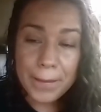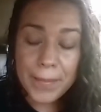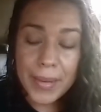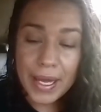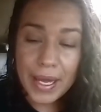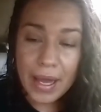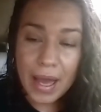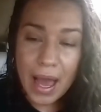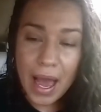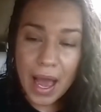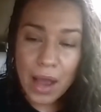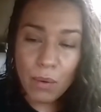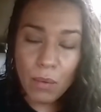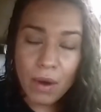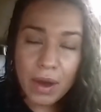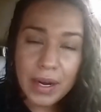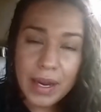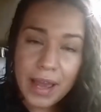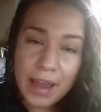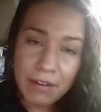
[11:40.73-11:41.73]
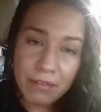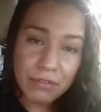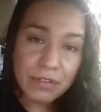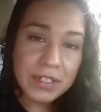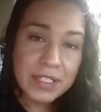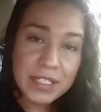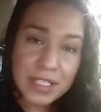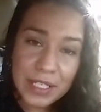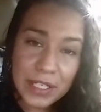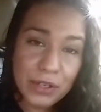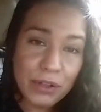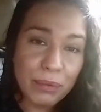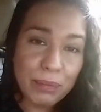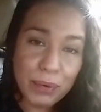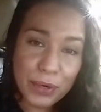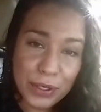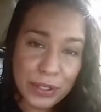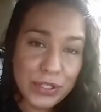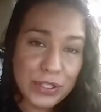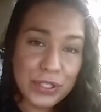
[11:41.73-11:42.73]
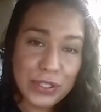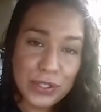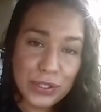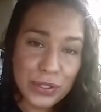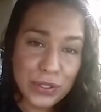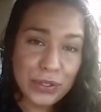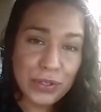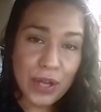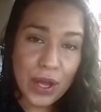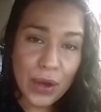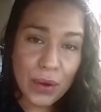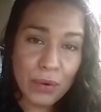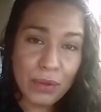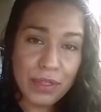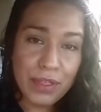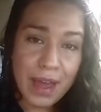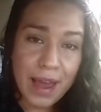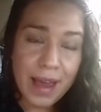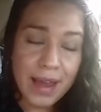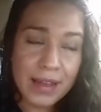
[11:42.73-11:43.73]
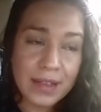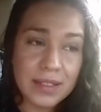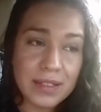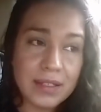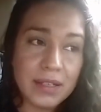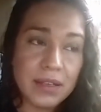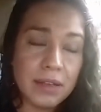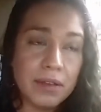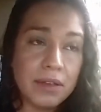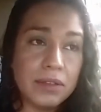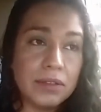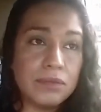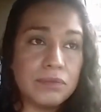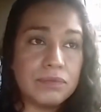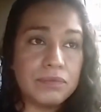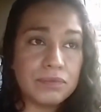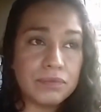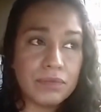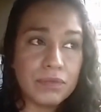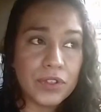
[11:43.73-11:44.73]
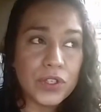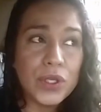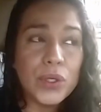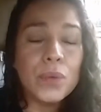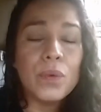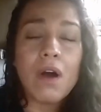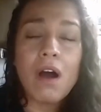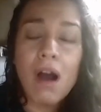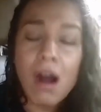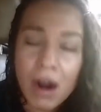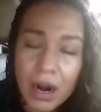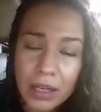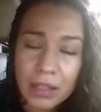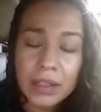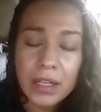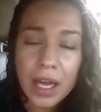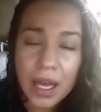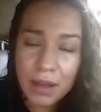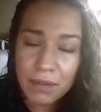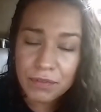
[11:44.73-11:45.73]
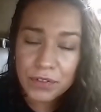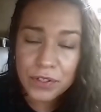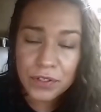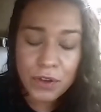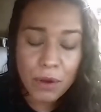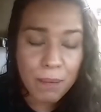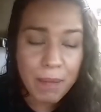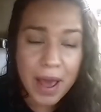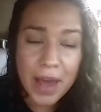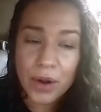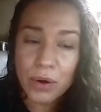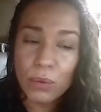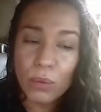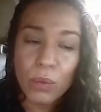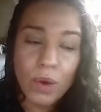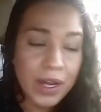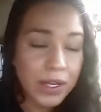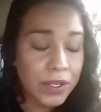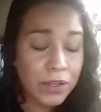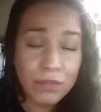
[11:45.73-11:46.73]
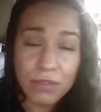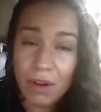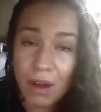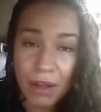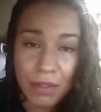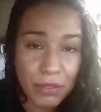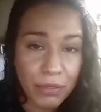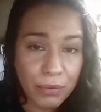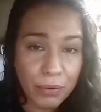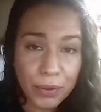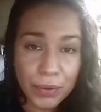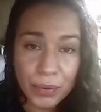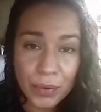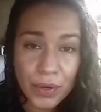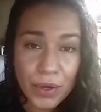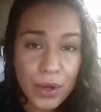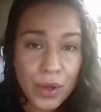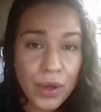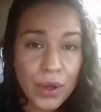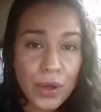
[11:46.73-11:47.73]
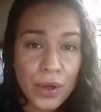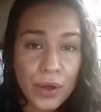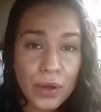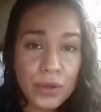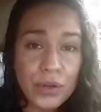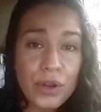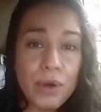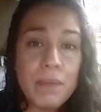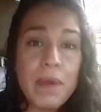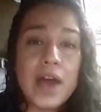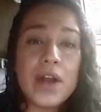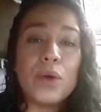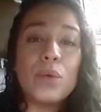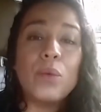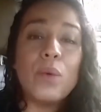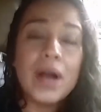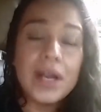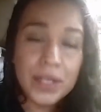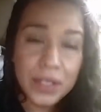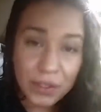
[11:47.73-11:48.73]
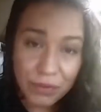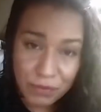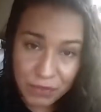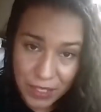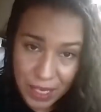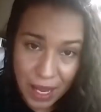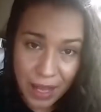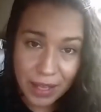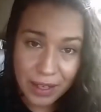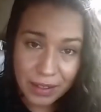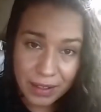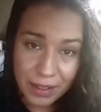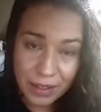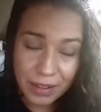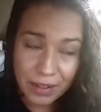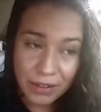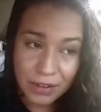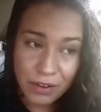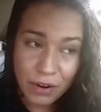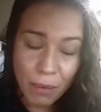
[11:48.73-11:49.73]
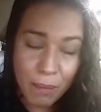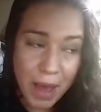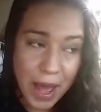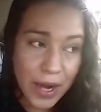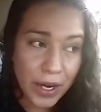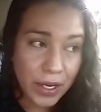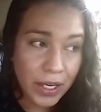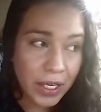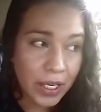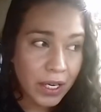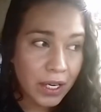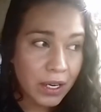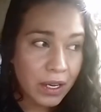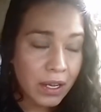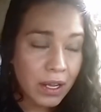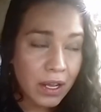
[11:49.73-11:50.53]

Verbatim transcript: But I want every single person to know that you are loved no matter what you've gone through, no matter what you've done, no matter